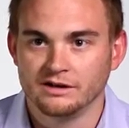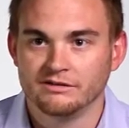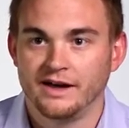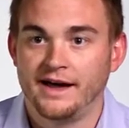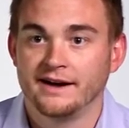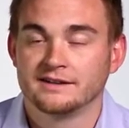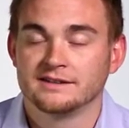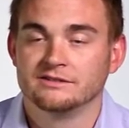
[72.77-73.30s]
of
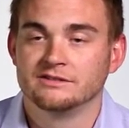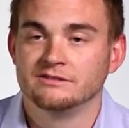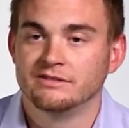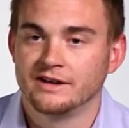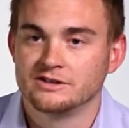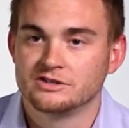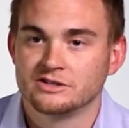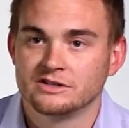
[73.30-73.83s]
active
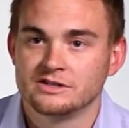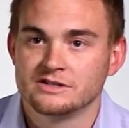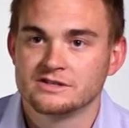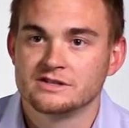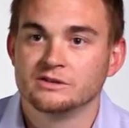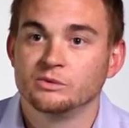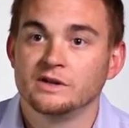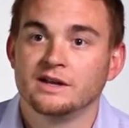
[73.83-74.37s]
adventurers
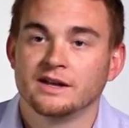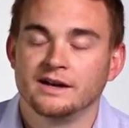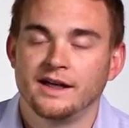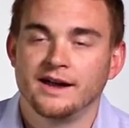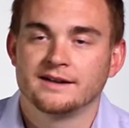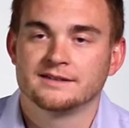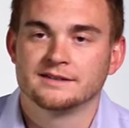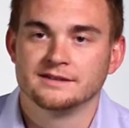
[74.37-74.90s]
that we
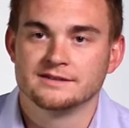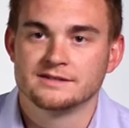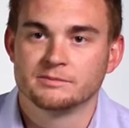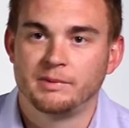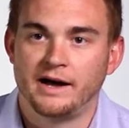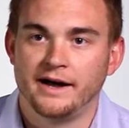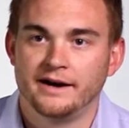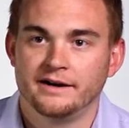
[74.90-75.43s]
connect and
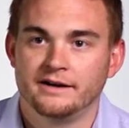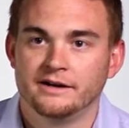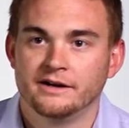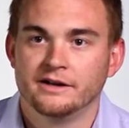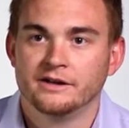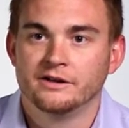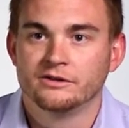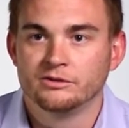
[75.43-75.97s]
inspire
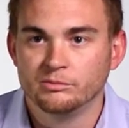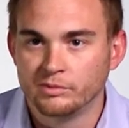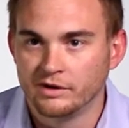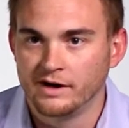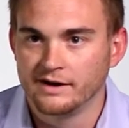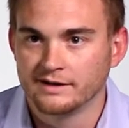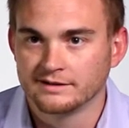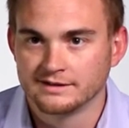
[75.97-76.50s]
through
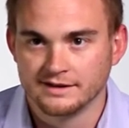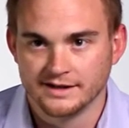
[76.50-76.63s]
product and